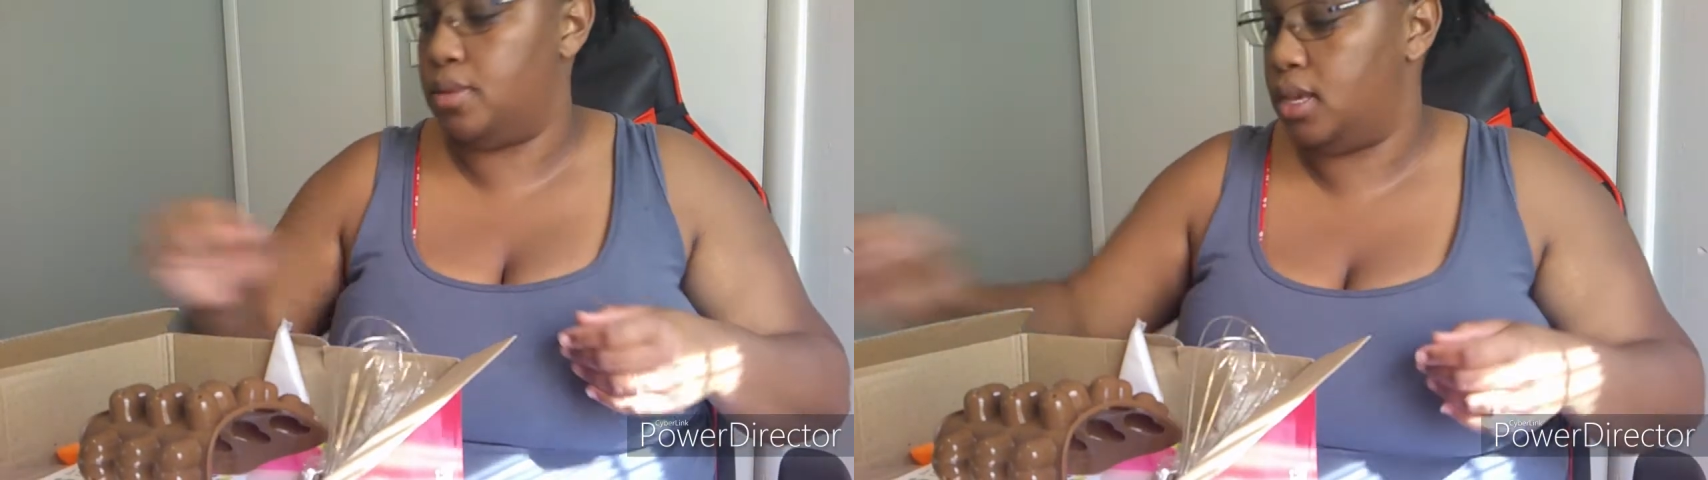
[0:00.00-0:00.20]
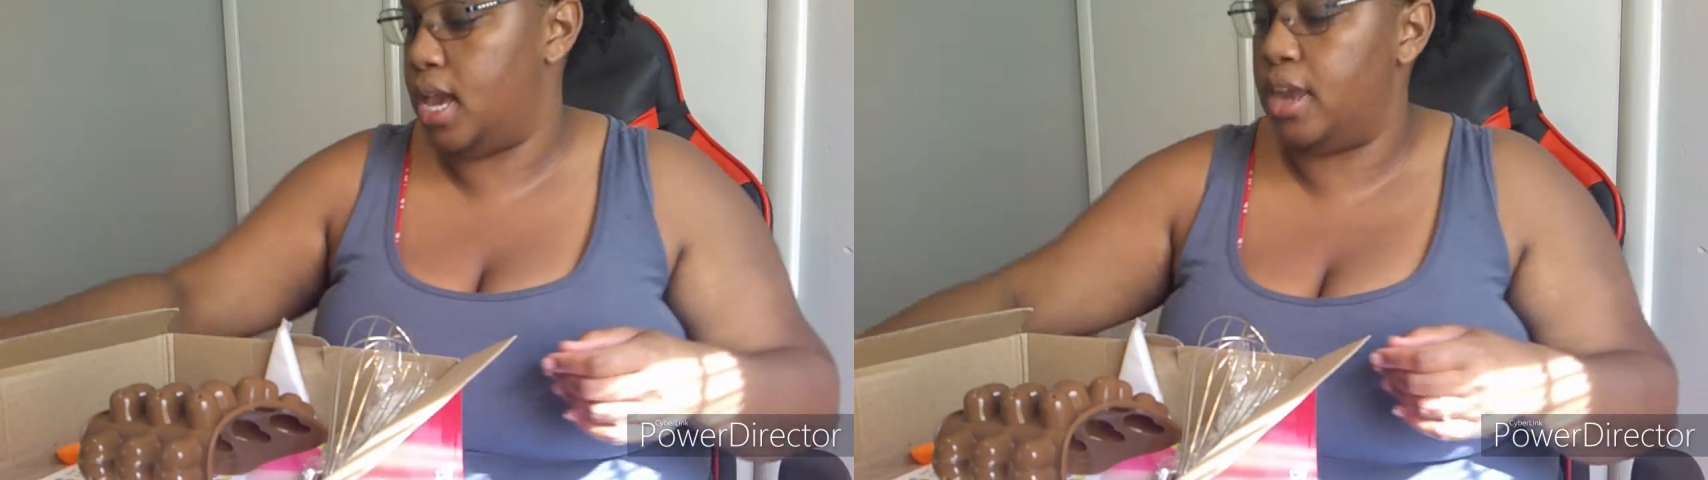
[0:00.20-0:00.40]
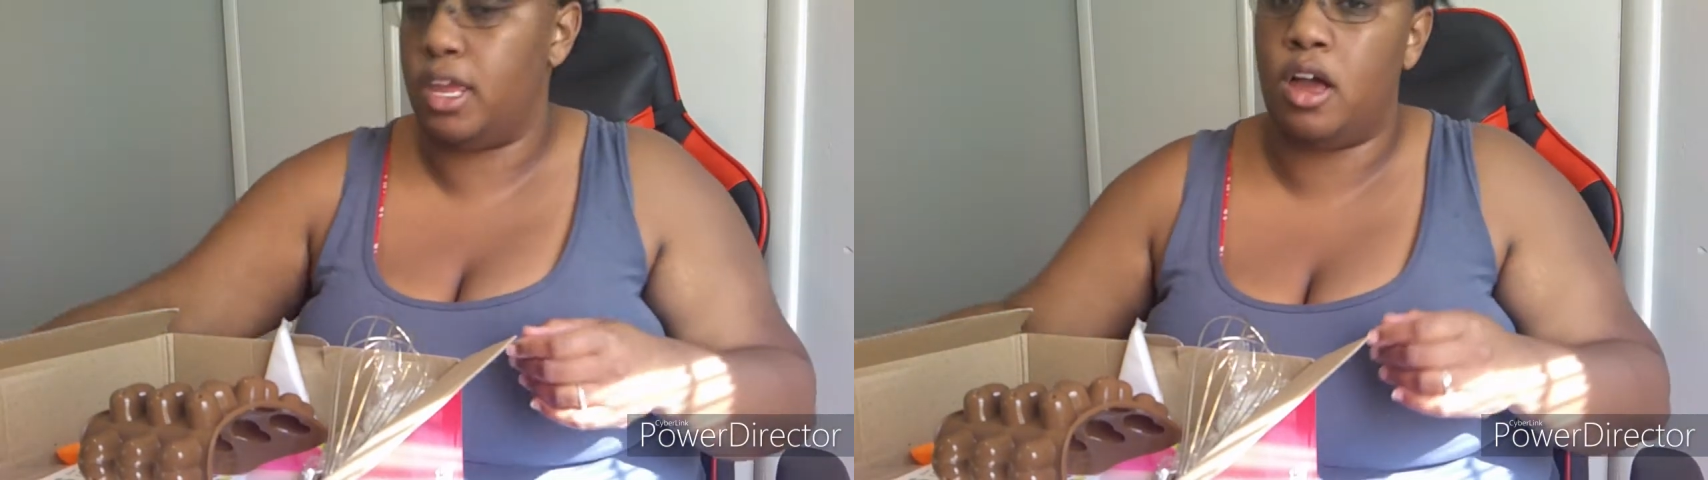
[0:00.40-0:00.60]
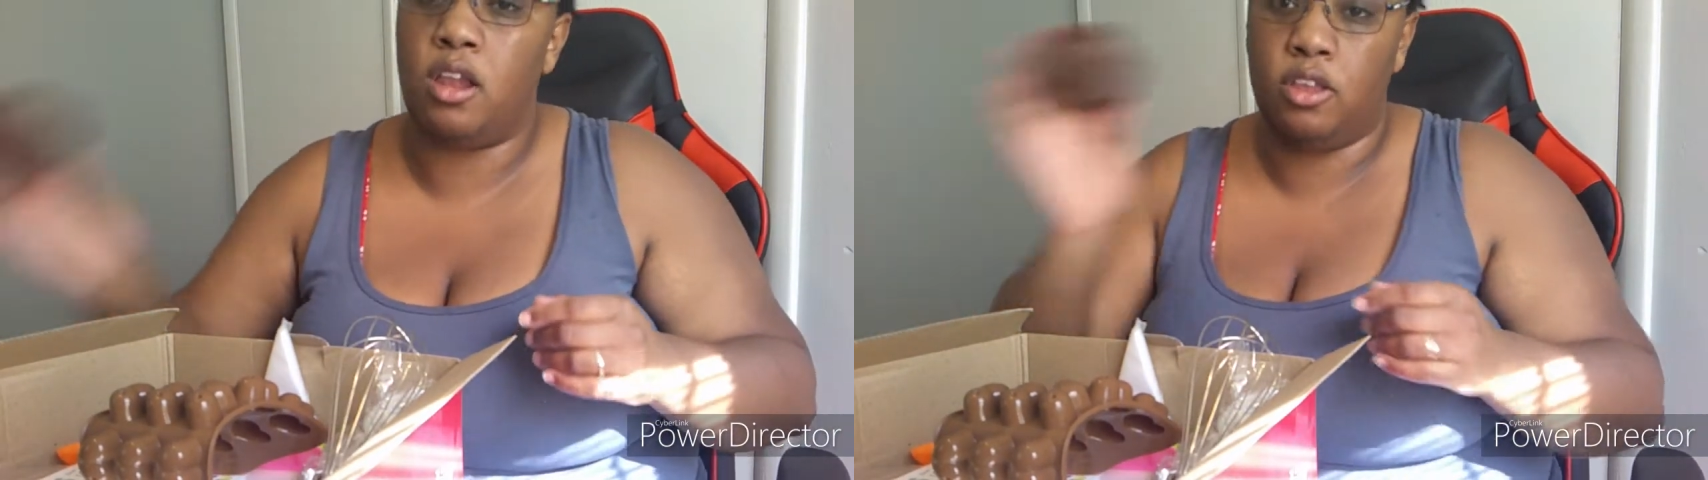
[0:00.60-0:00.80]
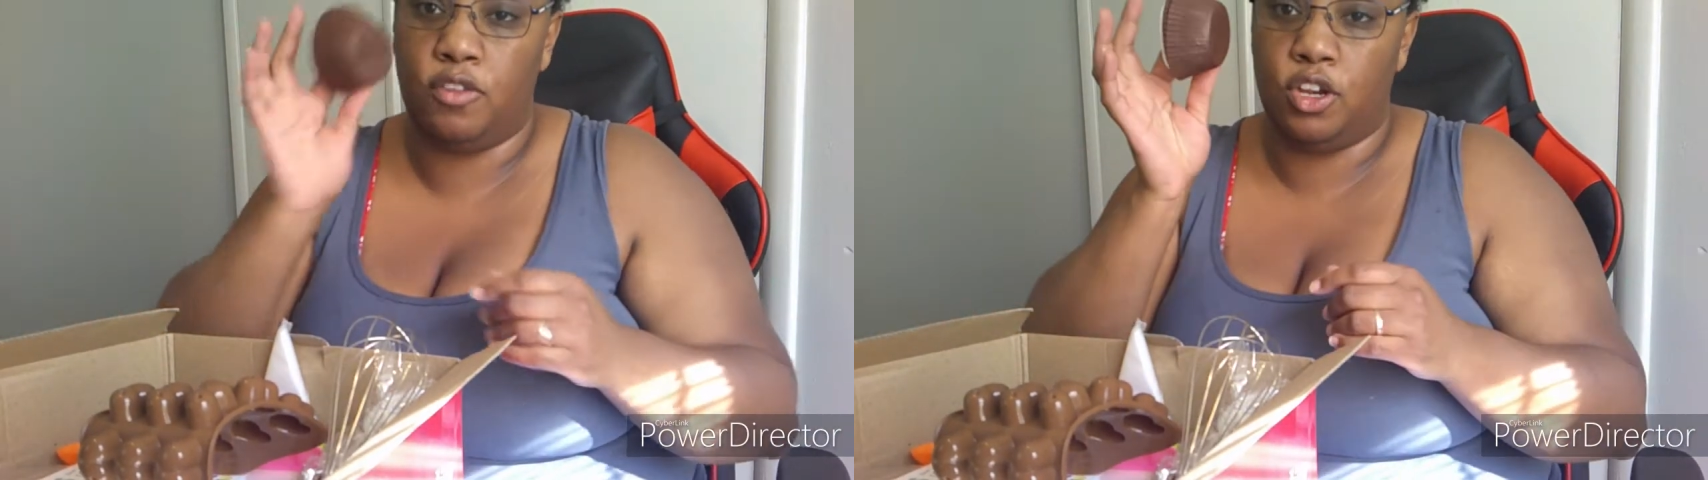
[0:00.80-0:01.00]
counting
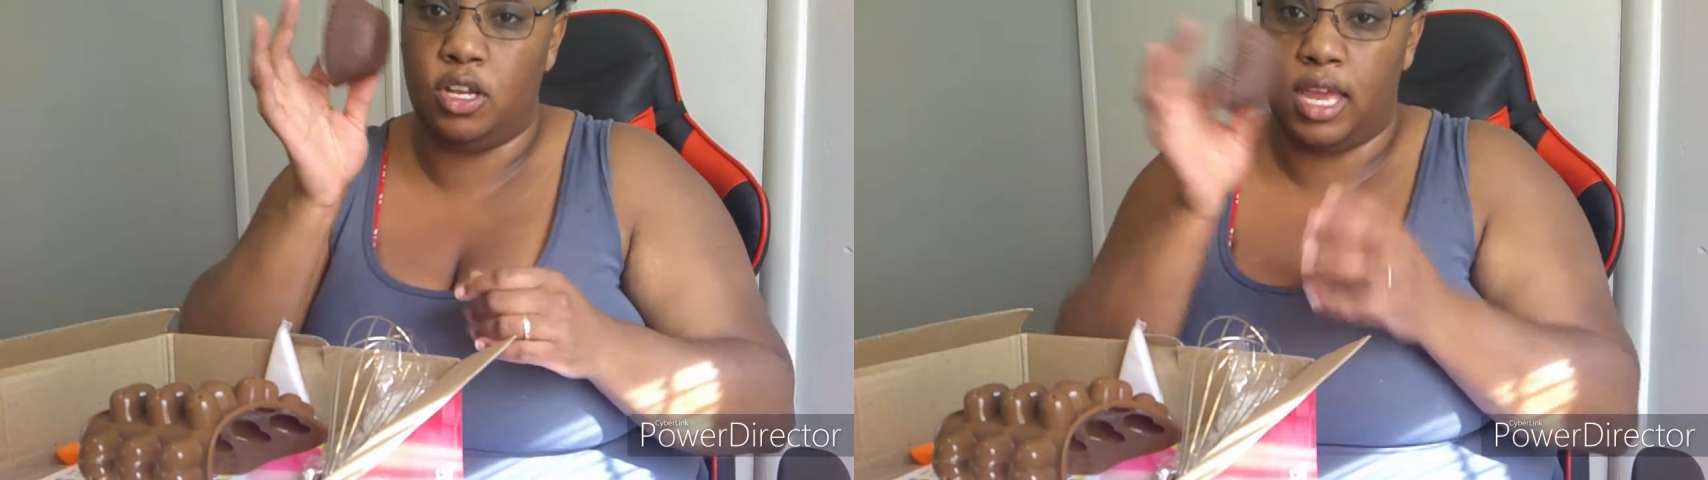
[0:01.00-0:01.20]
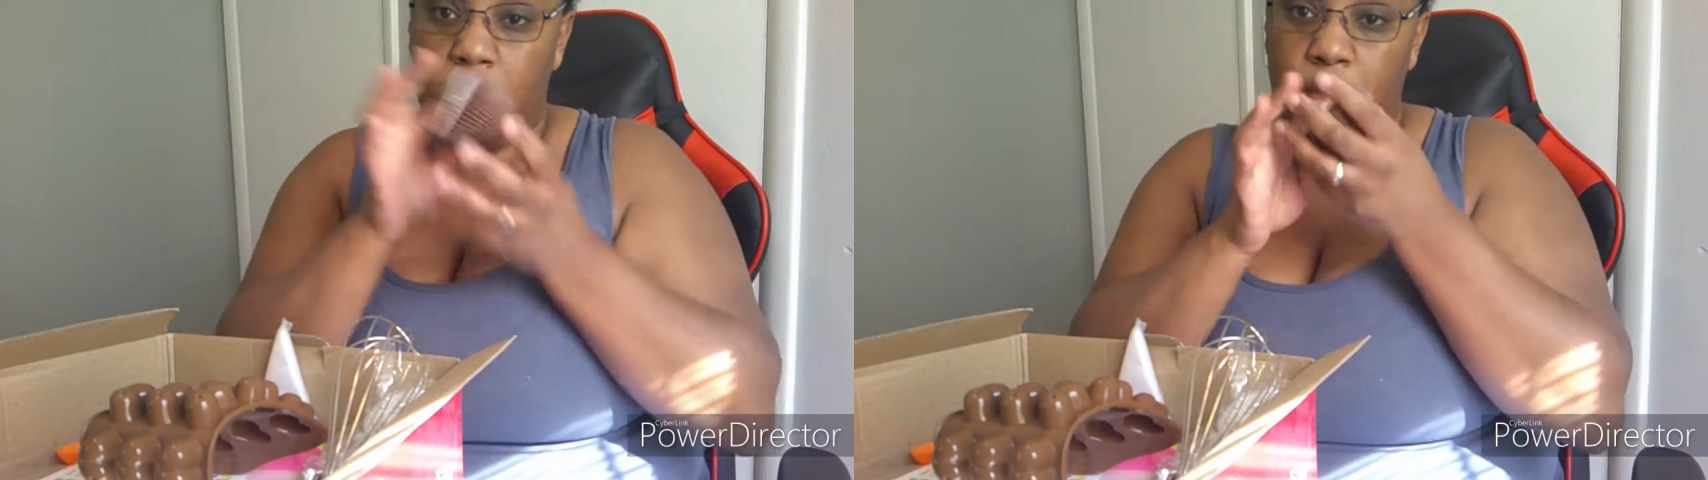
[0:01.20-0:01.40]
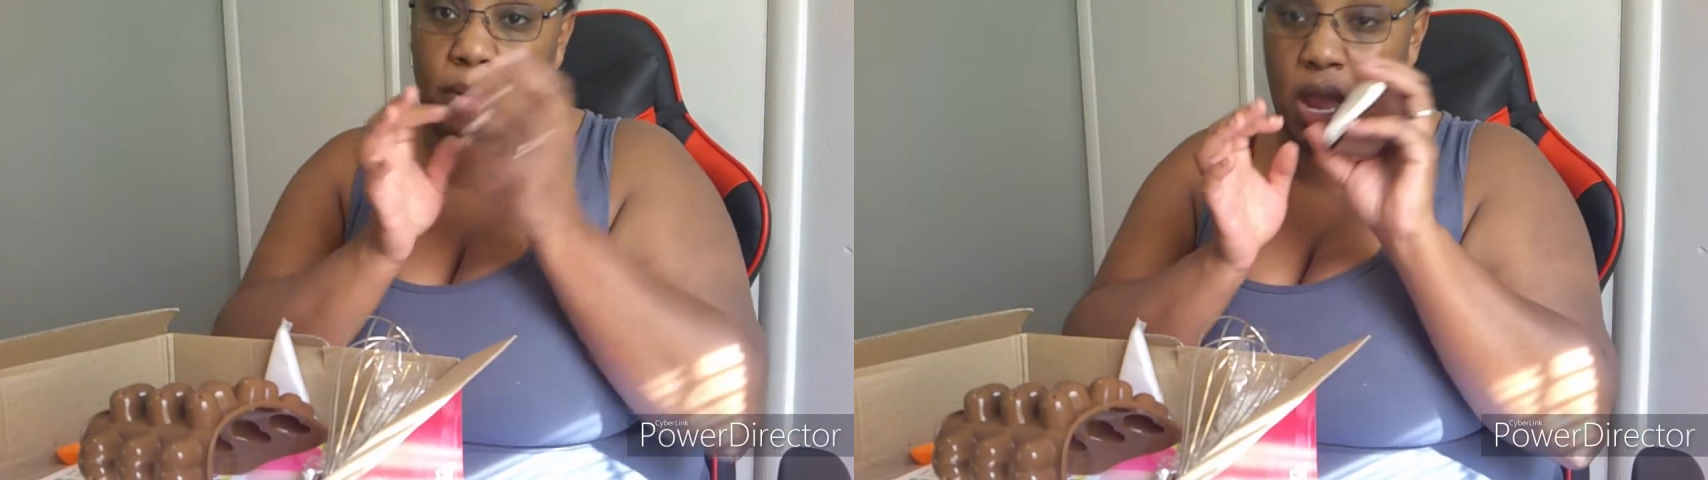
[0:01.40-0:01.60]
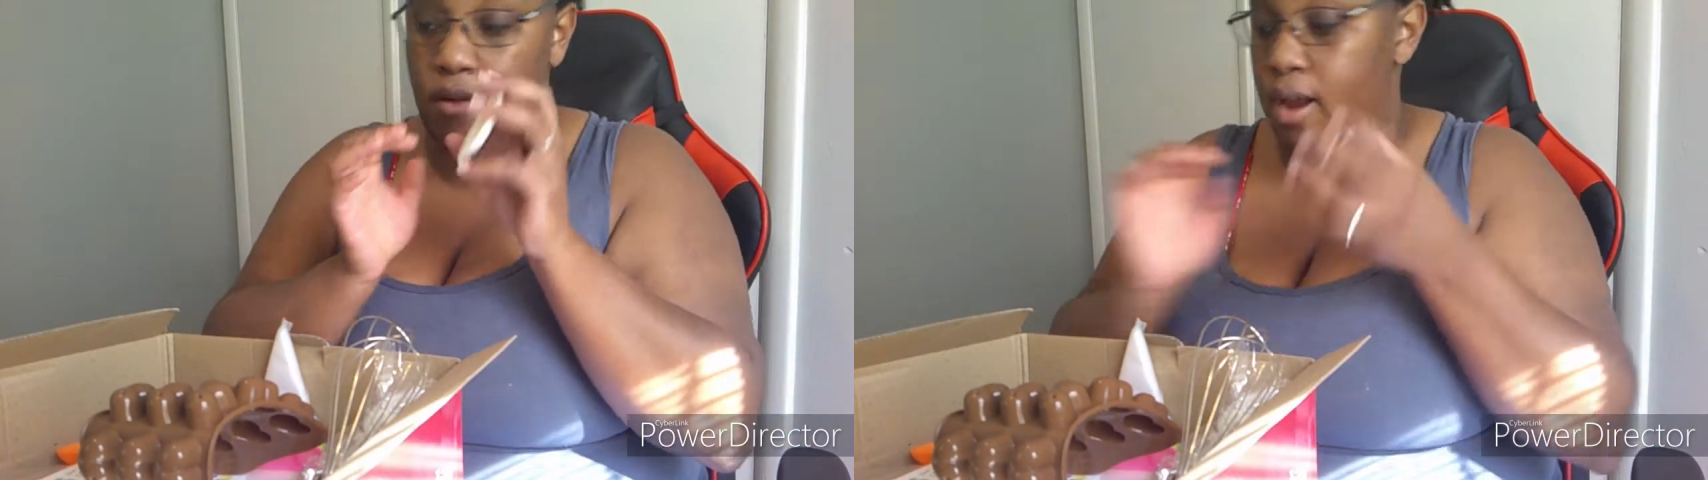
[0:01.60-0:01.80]
all of your cupcake